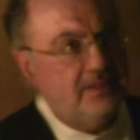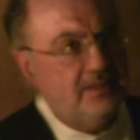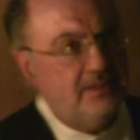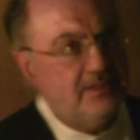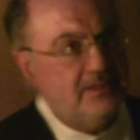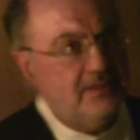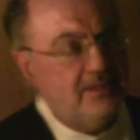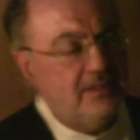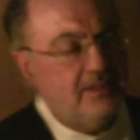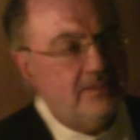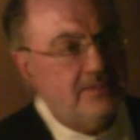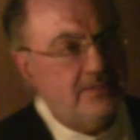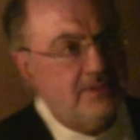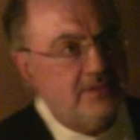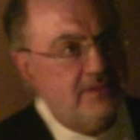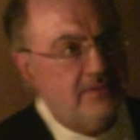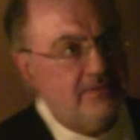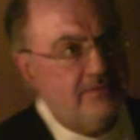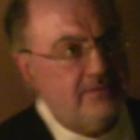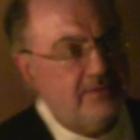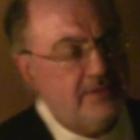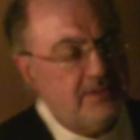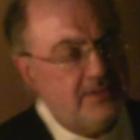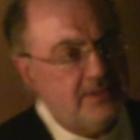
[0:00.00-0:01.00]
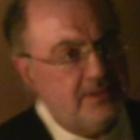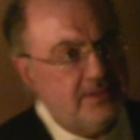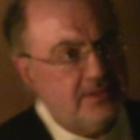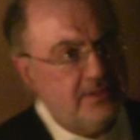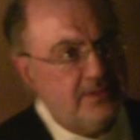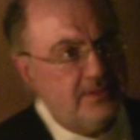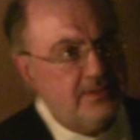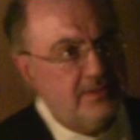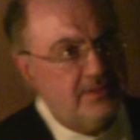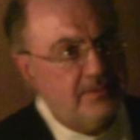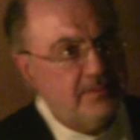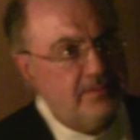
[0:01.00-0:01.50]
in terms of
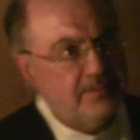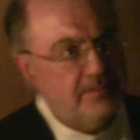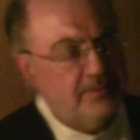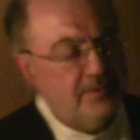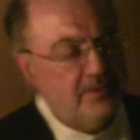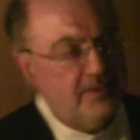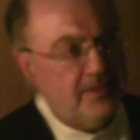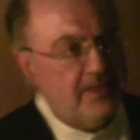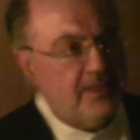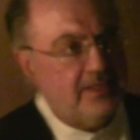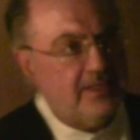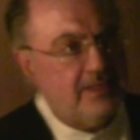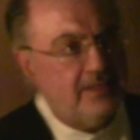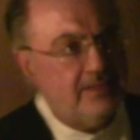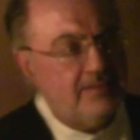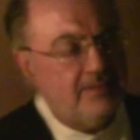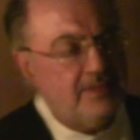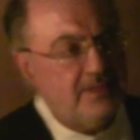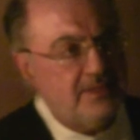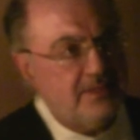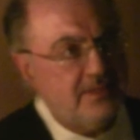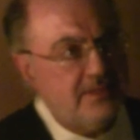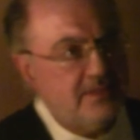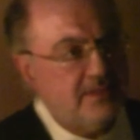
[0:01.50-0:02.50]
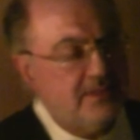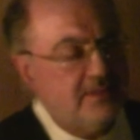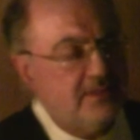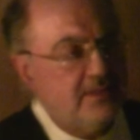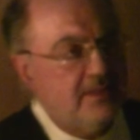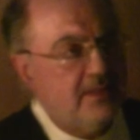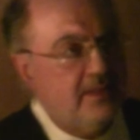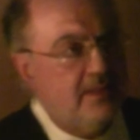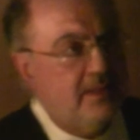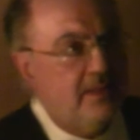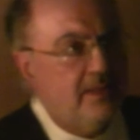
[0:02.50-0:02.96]
its Quranic basis,